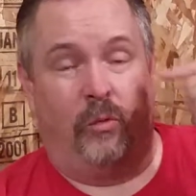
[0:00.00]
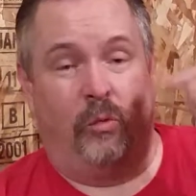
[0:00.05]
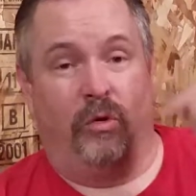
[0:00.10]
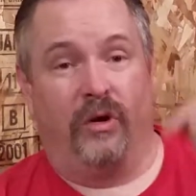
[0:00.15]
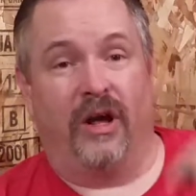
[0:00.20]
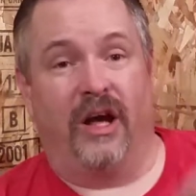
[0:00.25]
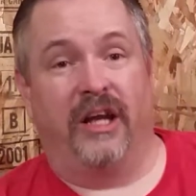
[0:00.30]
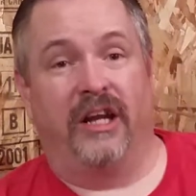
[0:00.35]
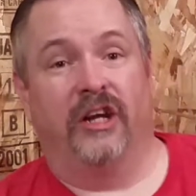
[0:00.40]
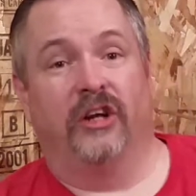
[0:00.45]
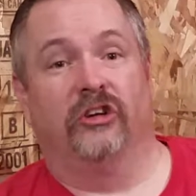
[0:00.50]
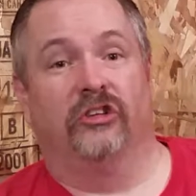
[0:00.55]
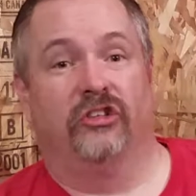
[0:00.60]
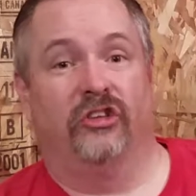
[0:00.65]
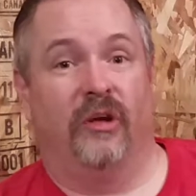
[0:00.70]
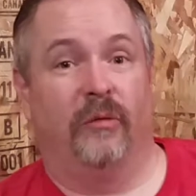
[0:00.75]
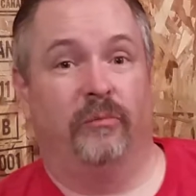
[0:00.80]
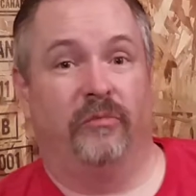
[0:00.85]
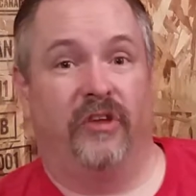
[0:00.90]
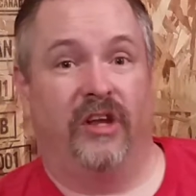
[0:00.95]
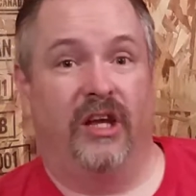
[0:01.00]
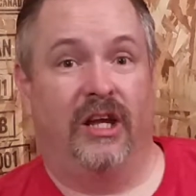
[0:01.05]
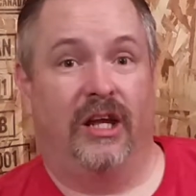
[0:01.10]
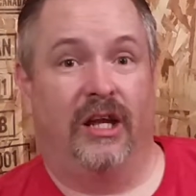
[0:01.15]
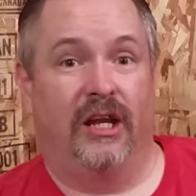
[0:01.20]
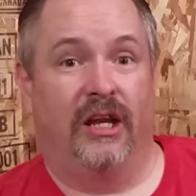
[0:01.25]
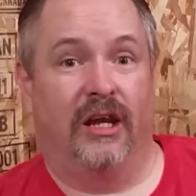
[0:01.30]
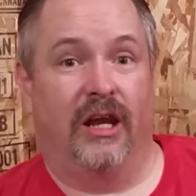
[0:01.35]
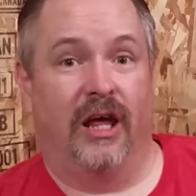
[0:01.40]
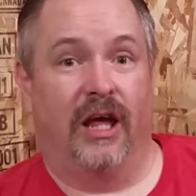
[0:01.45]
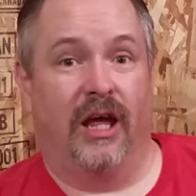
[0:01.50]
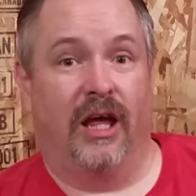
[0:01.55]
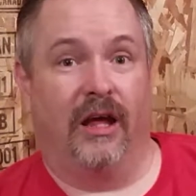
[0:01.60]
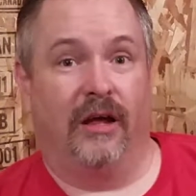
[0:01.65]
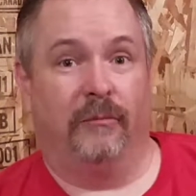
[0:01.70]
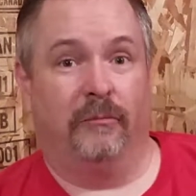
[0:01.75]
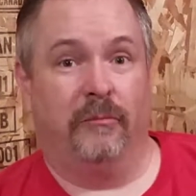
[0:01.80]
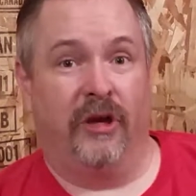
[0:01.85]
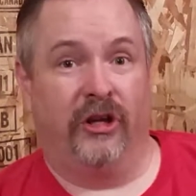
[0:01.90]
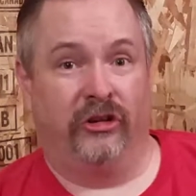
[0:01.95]
When I hear something
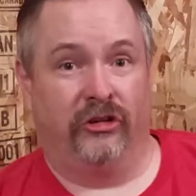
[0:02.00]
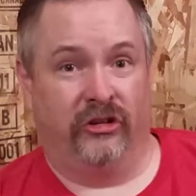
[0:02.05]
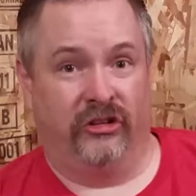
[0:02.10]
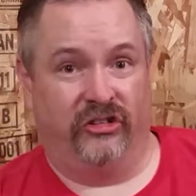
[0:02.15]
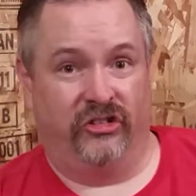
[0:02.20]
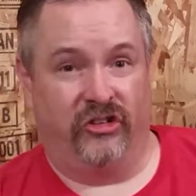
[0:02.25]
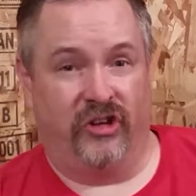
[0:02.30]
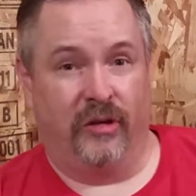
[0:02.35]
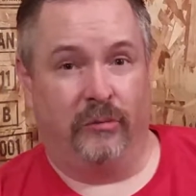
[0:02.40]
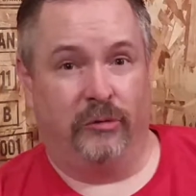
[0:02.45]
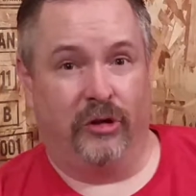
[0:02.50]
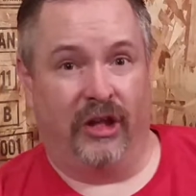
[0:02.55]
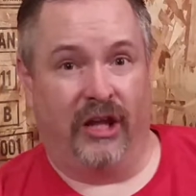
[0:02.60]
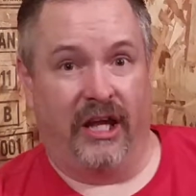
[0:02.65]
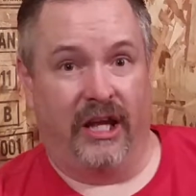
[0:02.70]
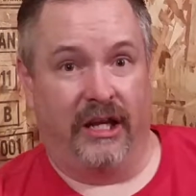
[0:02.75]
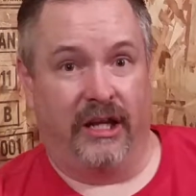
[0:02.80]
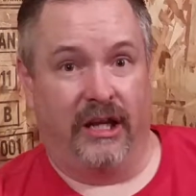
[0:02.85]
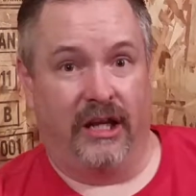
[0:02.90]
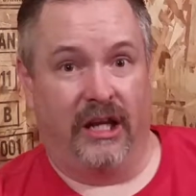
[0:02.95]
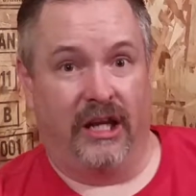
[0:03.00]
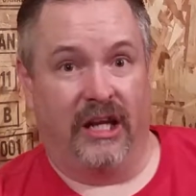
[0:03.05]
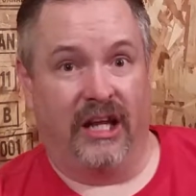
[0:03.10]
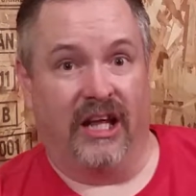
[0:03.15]
mentally stimulating,